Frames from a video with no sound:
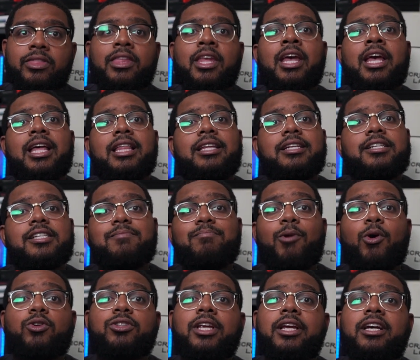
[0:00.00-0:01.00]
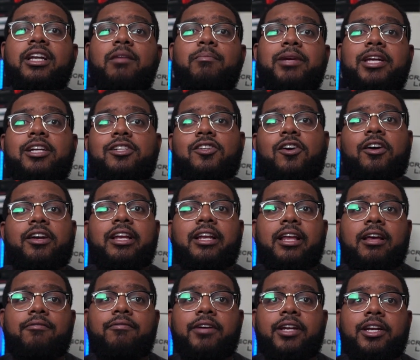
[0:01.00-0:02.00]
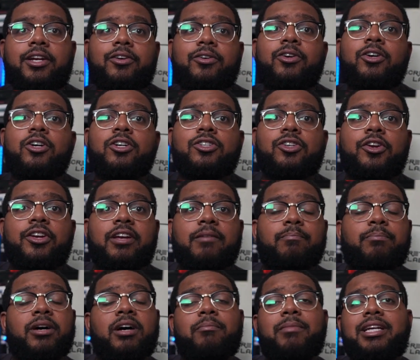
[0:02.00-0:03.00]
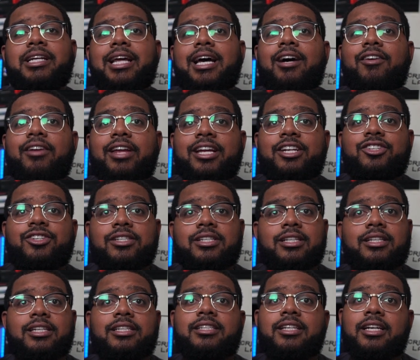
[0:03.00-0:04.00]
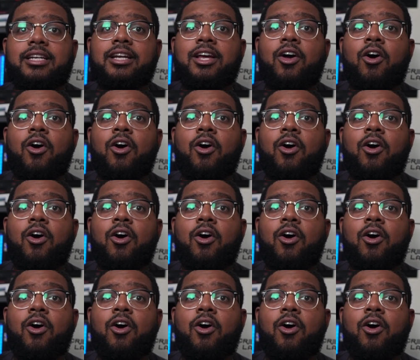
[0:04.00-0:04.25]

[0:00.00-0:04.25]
This is mostly going to be a talking head video, so you can put me down and just listen,